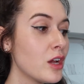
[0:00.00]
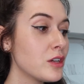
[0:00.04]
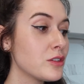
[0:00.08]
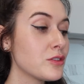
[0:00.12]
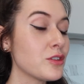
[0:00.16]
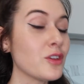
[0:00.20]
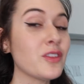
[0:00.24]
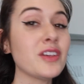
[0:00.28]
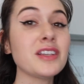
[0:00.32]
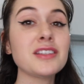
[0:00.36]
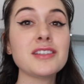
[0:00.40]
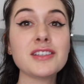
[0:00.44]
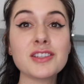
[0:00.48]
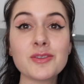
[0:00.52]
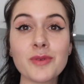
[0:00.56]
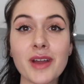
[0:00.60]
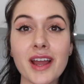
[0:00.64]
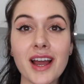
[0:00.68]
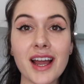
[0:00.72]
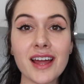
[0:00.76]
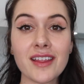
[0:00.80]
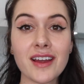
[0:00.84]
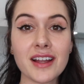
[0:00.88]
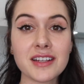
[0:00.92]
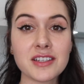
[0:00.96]
So this is the way
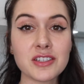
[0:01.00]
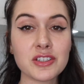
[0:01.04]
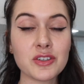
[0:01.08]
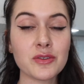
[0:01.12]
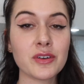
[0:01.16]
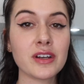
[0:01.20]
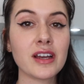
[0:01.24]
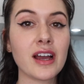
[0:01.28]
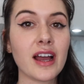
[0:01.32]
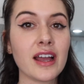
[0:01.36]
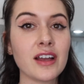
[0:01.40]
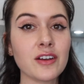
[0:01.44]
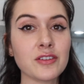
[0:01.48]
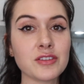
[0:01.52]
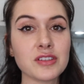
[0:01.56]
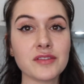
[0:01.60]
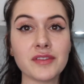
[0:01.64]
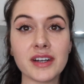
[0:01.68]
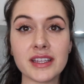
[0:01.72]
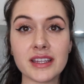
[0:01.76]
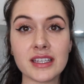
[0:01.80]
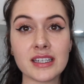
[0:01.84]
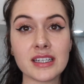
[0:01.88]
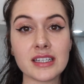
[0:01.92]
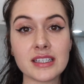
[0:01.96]
I like to do it. I also
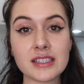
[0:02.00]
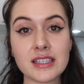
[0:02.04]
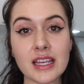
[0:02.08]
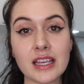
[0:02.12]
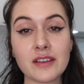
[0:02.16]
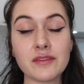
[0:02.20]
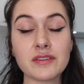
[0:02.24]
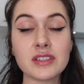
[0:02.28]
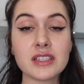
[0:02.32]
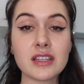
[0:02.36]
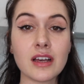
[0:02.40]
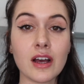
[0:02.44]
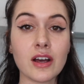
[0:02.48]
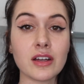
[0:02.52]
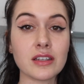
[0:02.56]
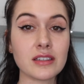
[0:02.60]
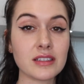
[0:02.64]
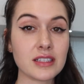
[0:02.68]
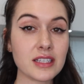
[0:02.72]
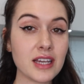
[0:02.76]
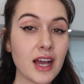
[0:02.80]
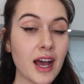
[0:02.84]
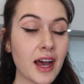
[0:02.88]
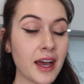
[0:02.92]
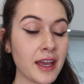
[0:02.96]
find that it saves
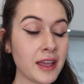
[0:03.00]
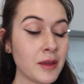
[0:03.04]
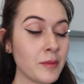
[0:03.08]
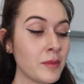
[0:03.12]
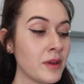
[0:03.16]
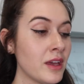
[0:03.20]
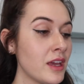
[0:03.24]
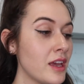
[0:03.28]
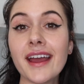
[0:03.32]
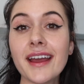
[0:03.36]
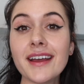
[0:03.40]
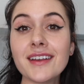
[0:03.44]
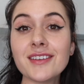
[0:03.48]
on time.